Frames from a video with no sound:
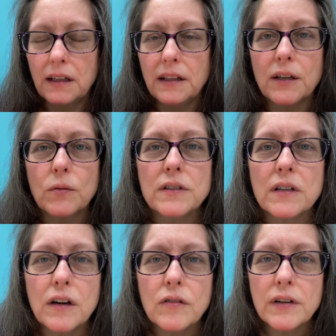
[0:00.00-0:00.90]
there was
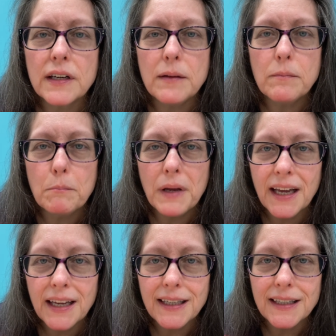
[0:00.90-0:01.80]
already
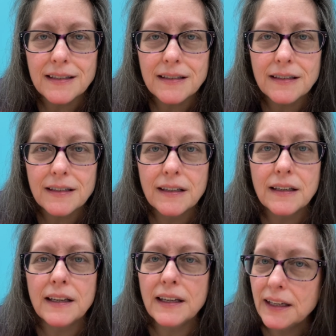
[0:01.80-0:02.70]
maggots
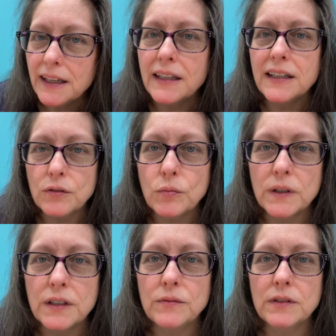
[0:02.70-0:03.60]
in his
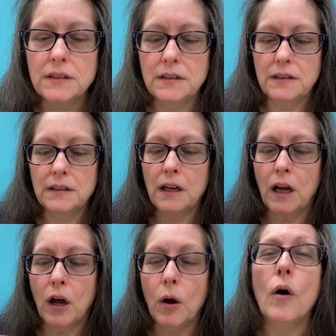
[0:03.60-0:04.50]
wound.
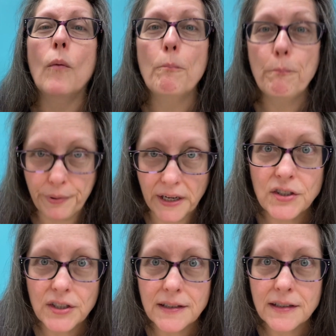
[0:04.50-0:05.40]

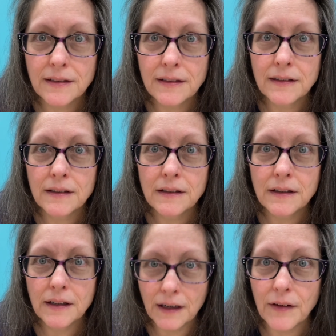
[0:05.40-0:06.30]
Bunches
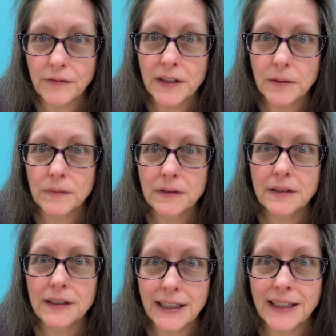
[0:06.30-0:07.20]
of them
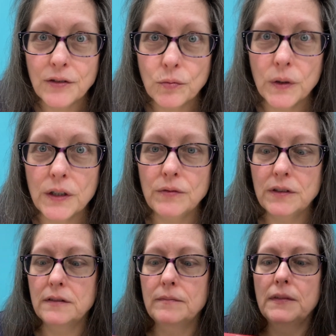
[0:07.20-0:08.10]
in his wound.
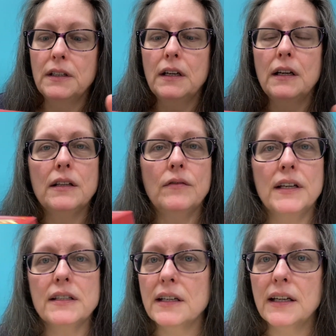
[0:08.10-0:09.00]
The
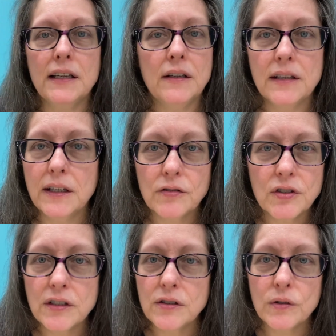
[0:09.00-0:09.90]
vet said they're
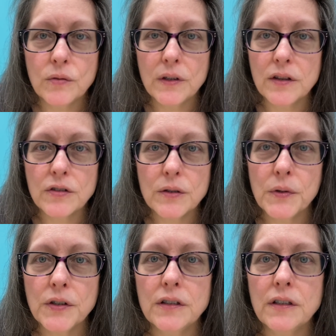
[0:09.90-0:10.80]
just doing what they're
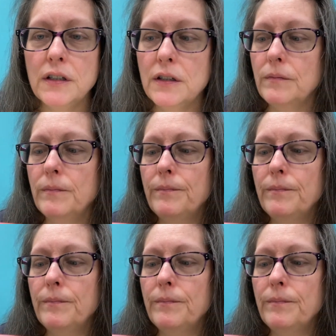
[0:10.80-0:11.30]
supposed to do.